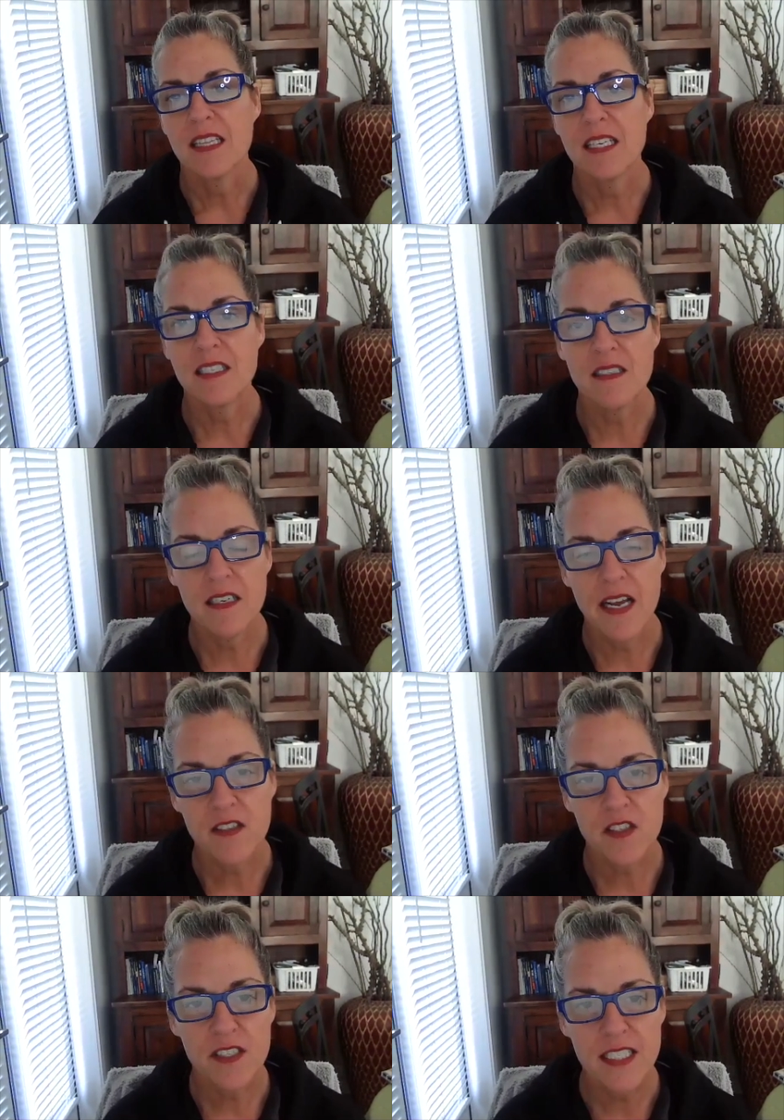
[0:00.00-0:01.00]
this is an
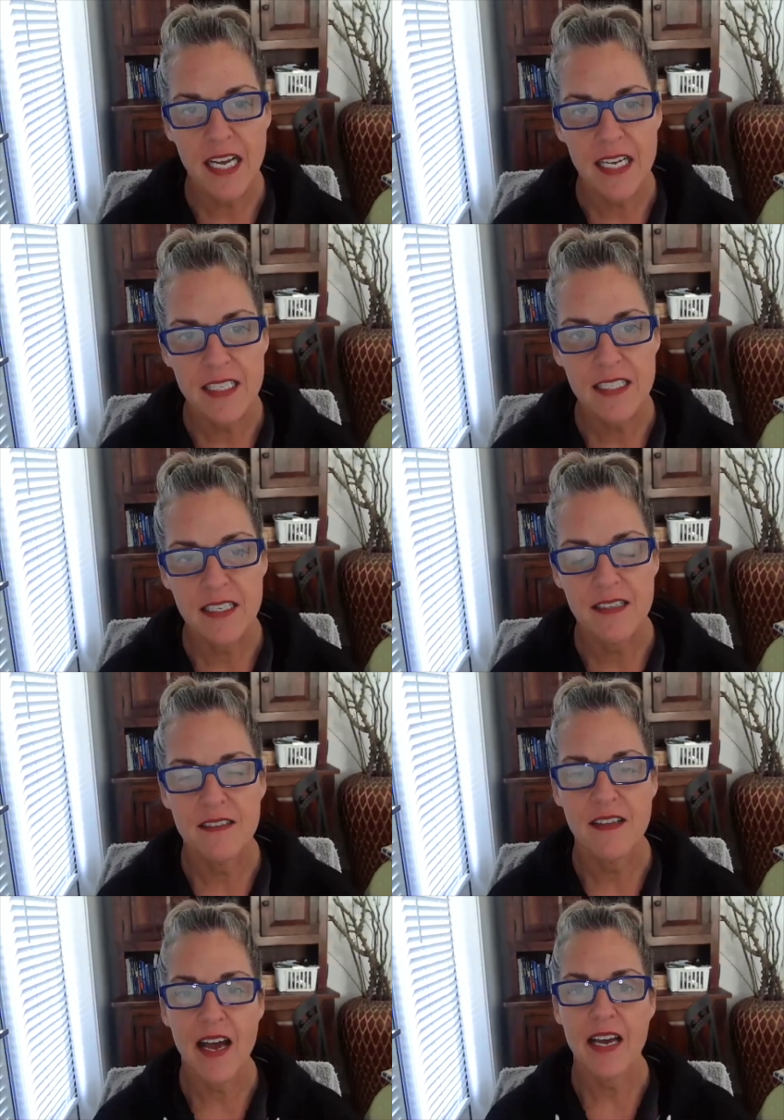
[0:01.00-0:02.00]
exercise
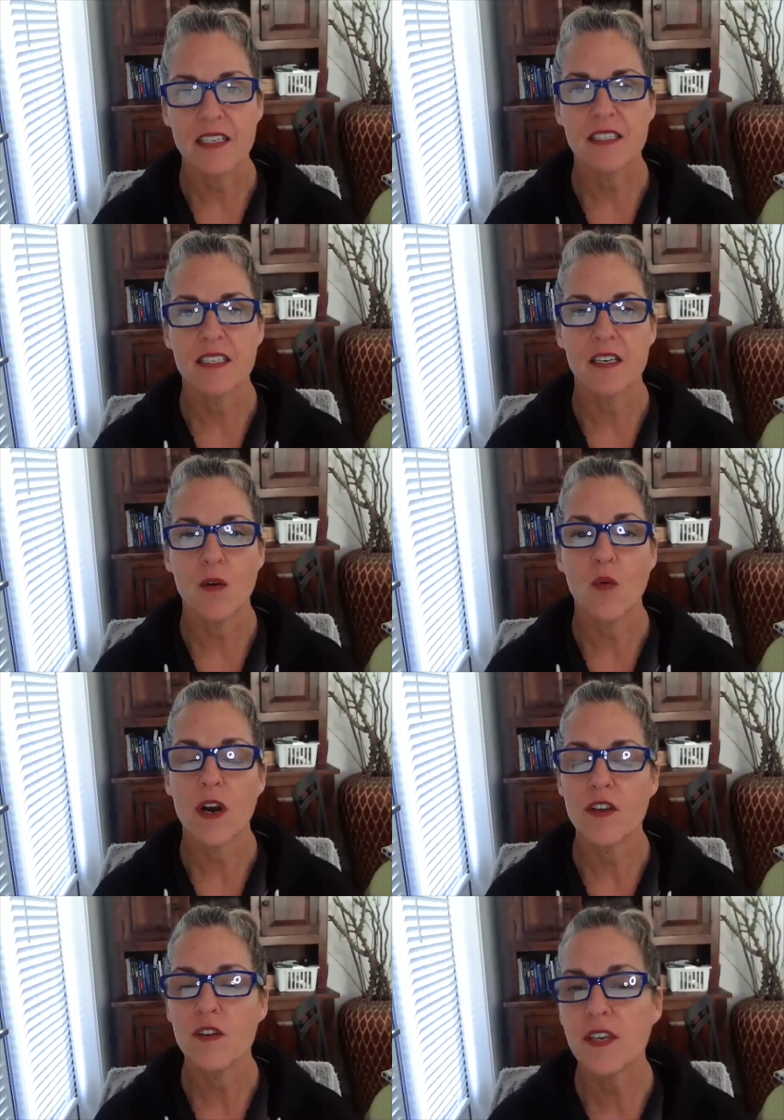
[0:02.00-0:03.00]

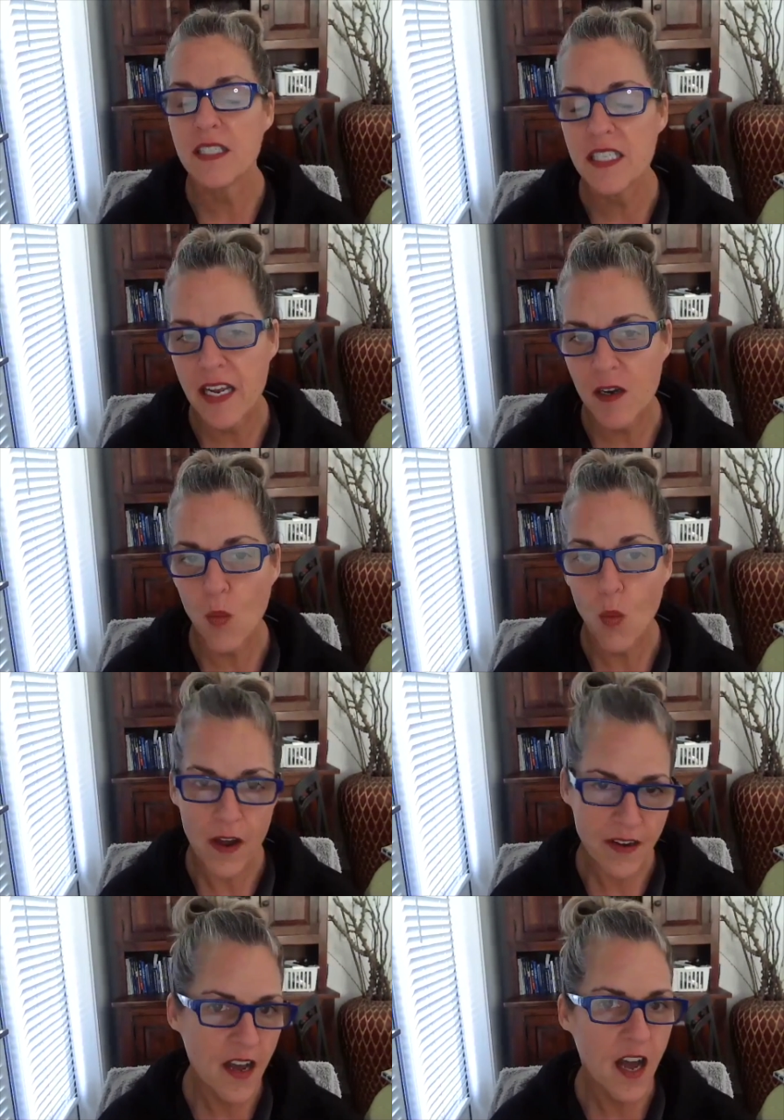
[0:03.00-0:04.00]
where you can take
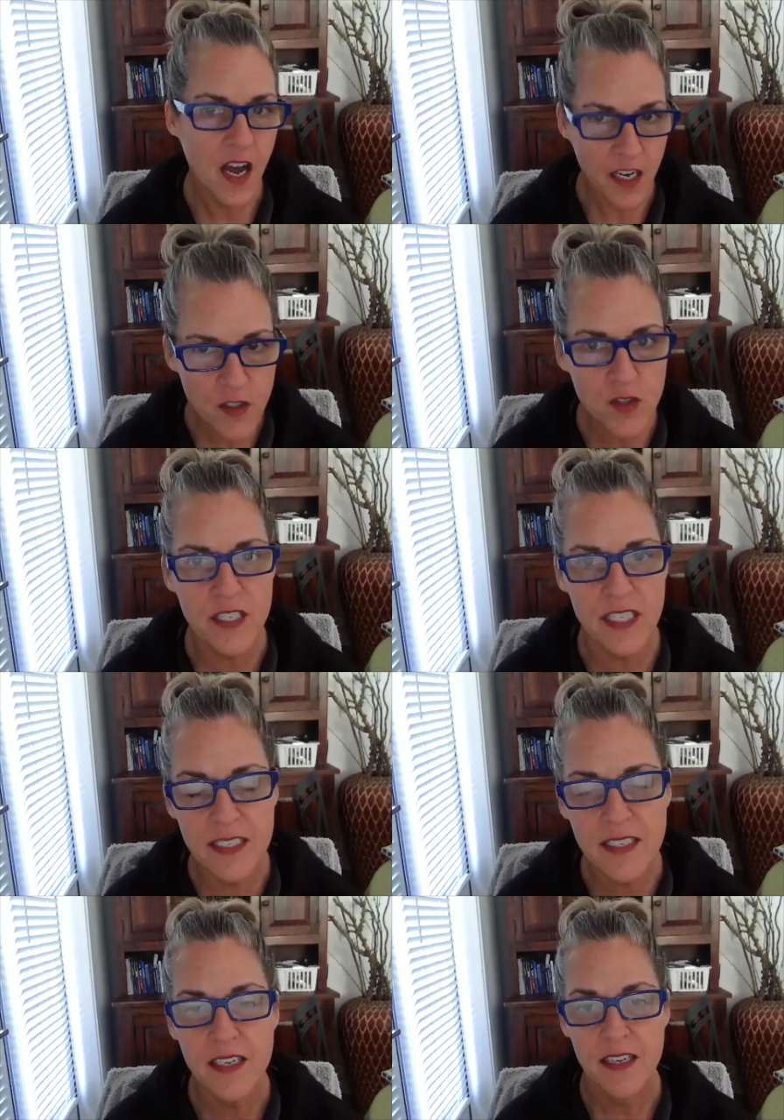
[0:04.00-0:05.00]

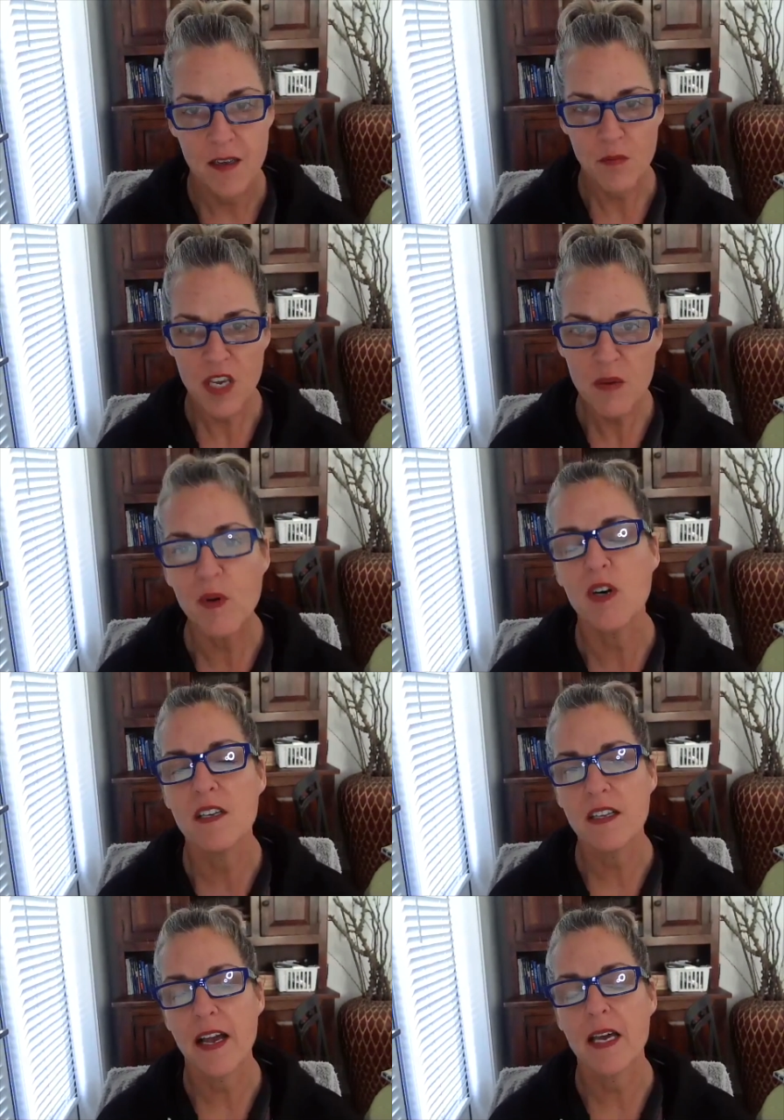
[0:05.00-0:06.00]
100
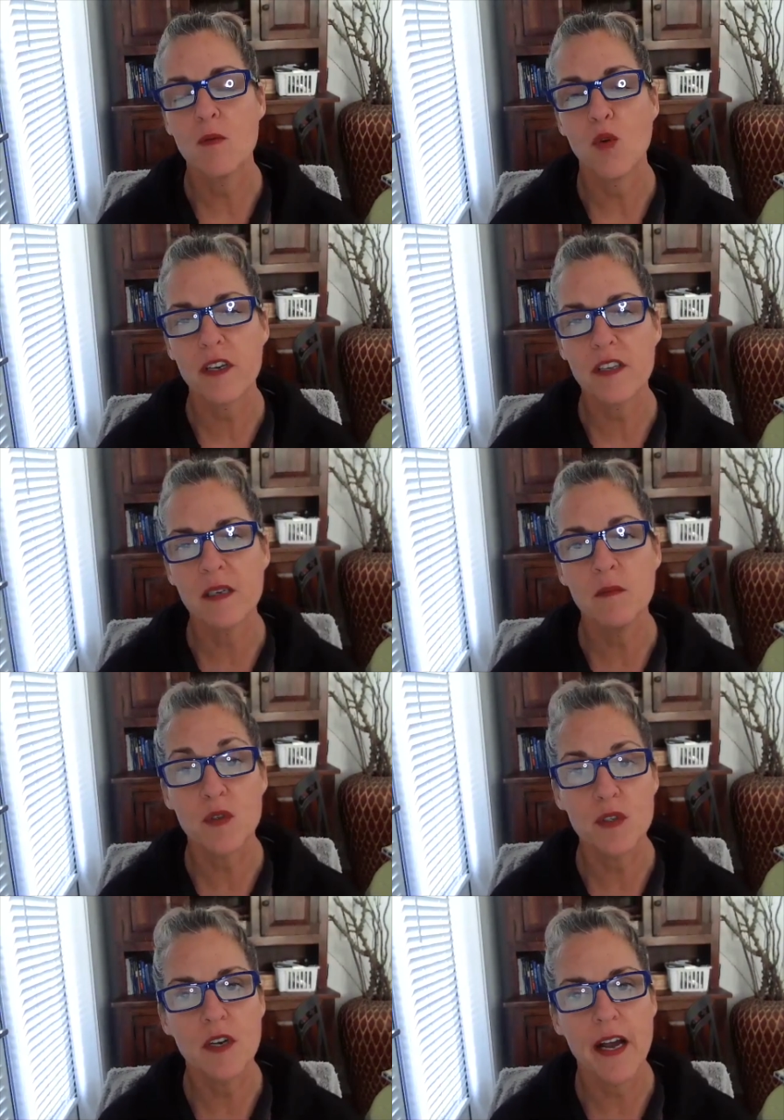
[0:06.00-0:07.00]
people and work them
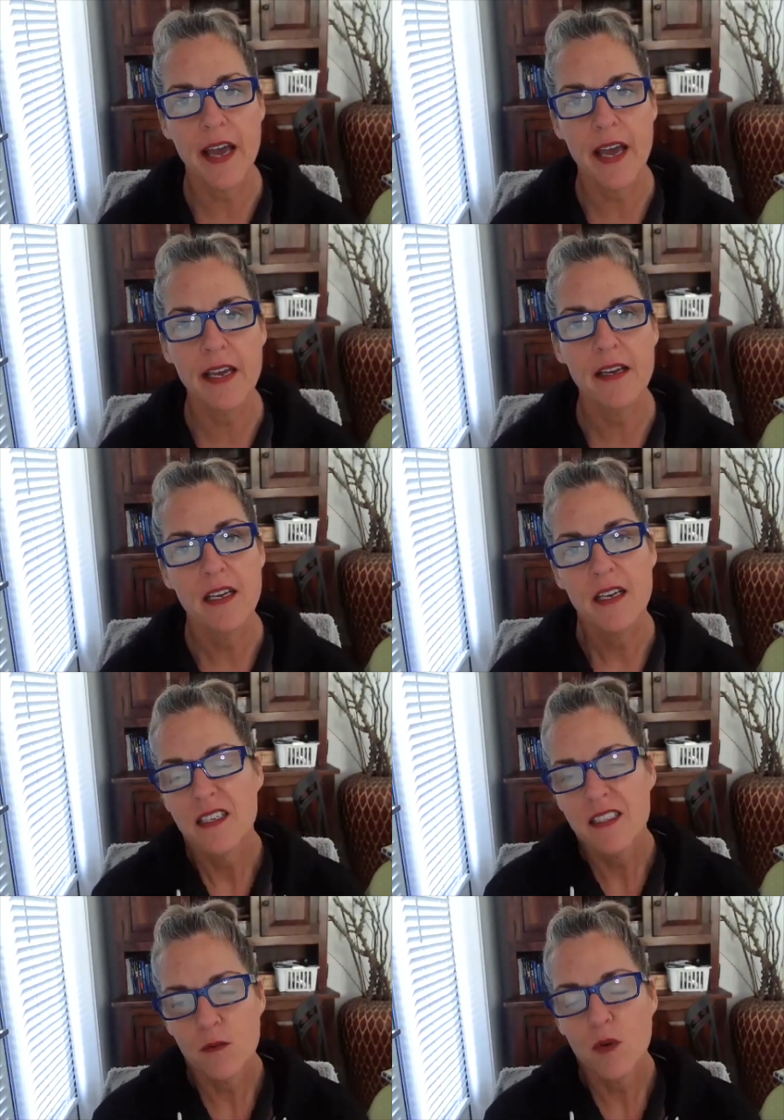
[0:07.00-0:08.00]
through
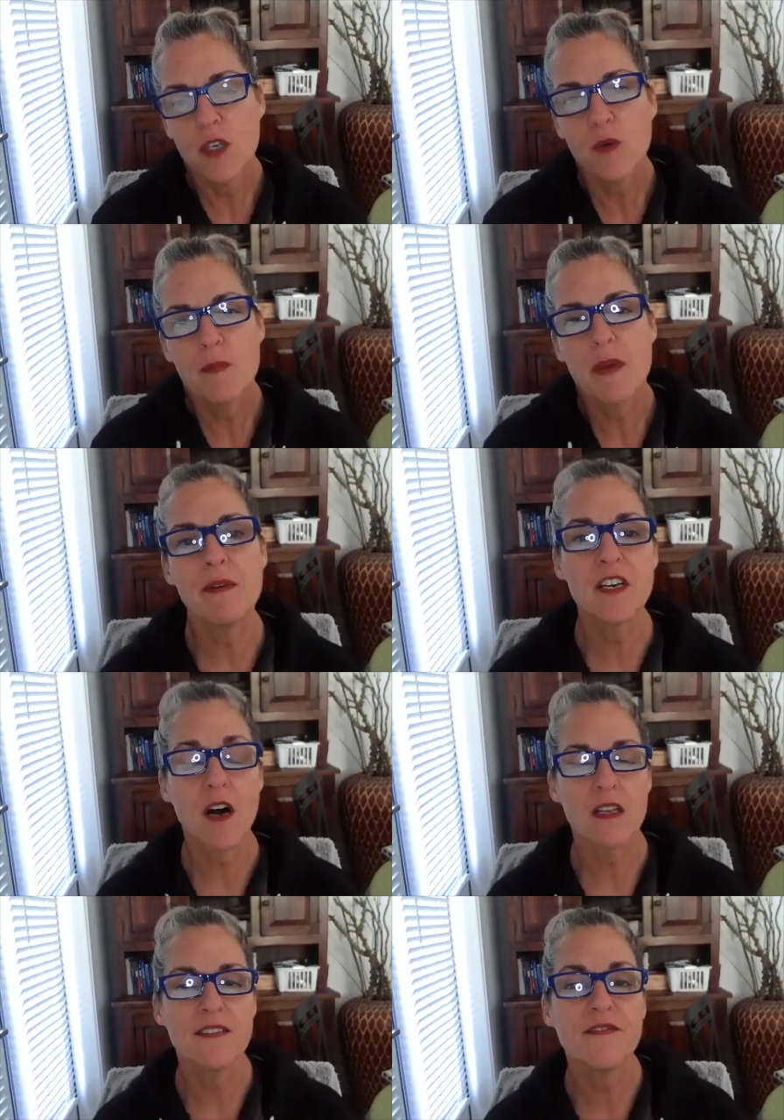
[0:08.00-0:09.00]
what you would maybe
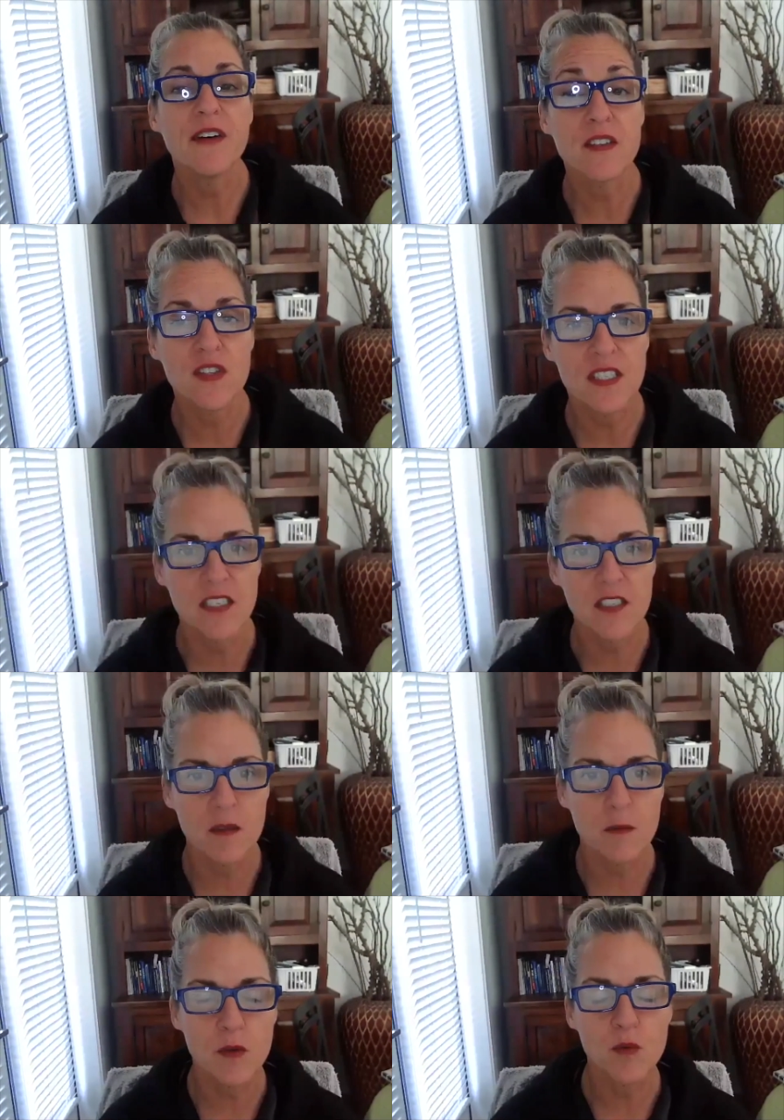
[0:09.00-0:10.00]
call a funnel
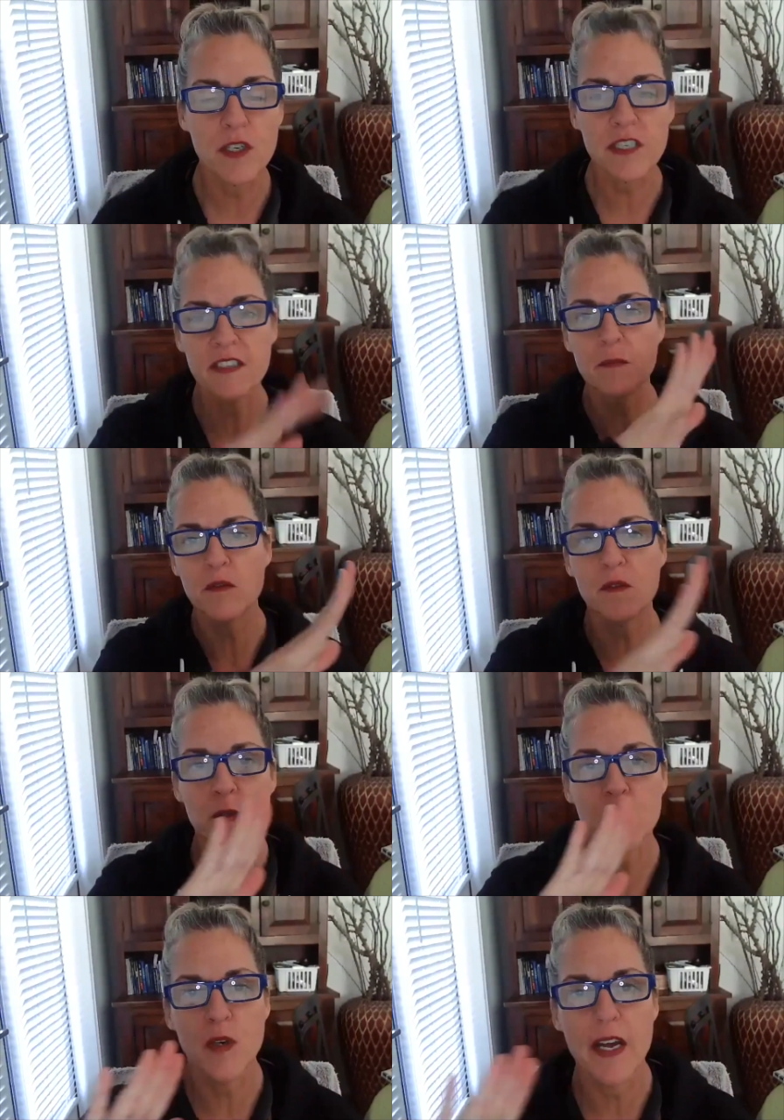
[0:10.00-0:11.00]
system, or work them
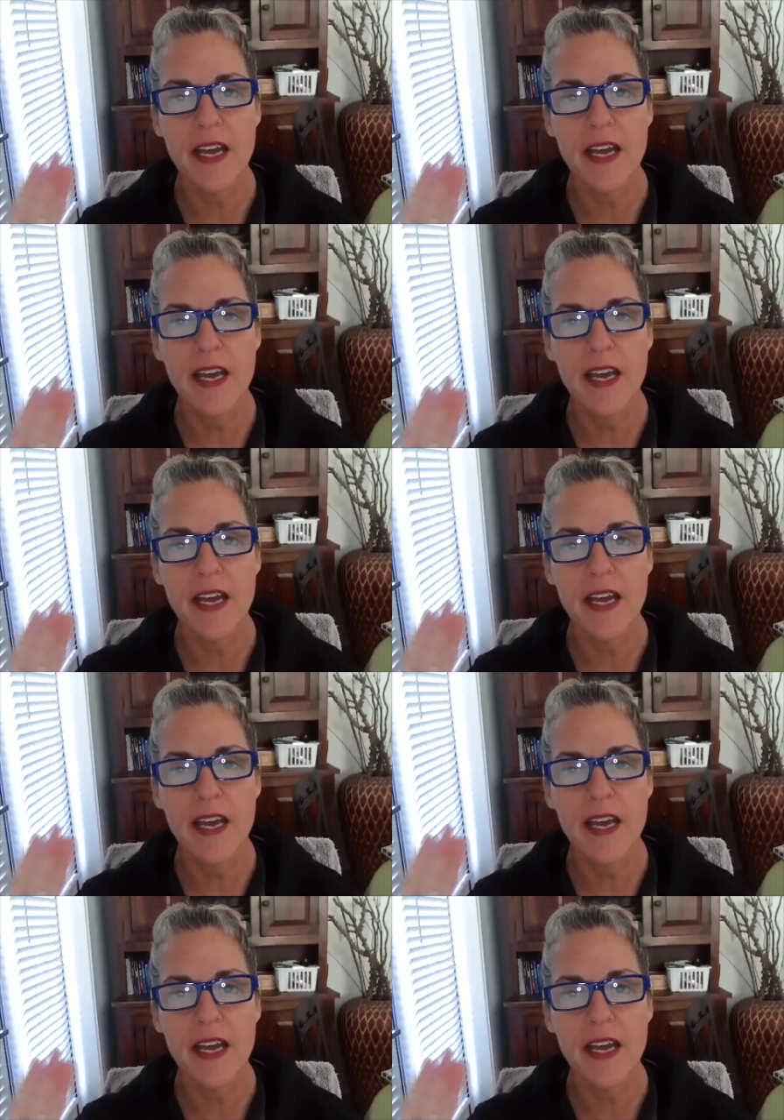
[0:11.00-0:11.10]
through